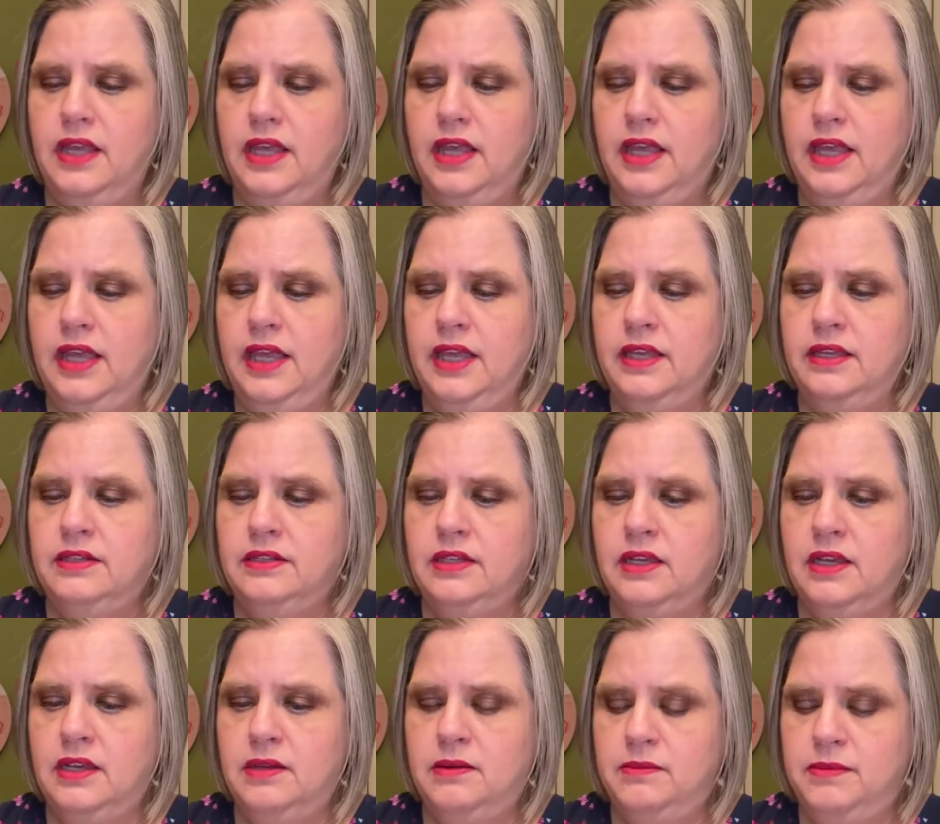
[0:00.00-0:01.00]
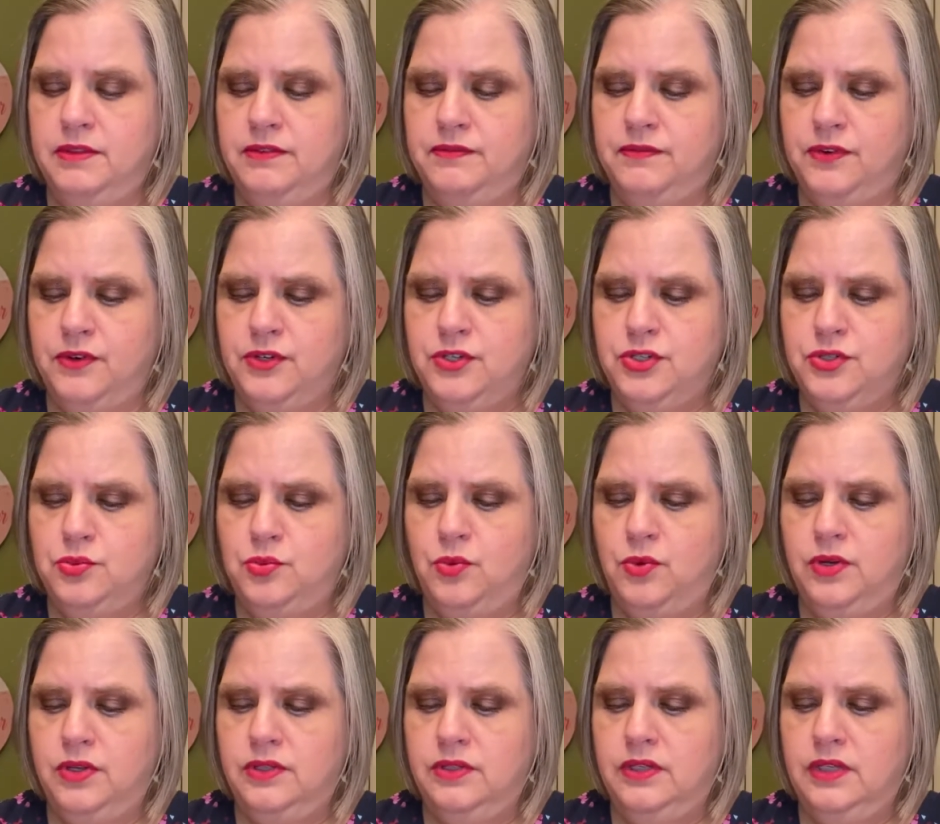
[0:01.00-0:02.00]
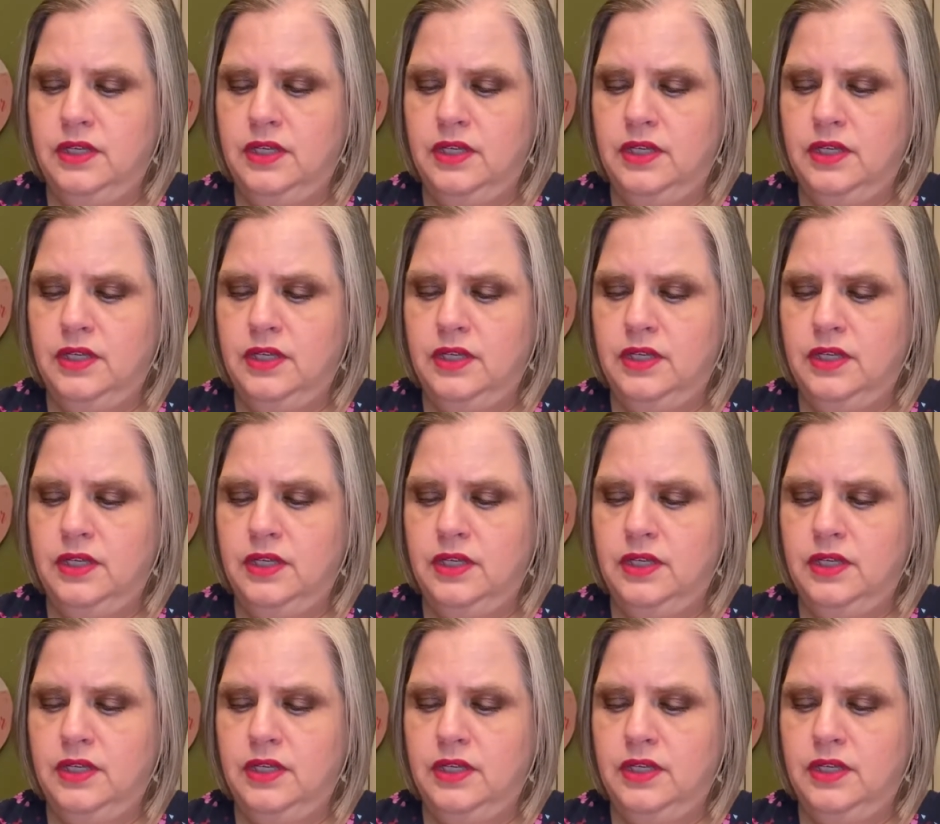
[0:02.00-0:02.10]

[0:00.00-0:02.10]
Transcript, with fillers: And um, the first one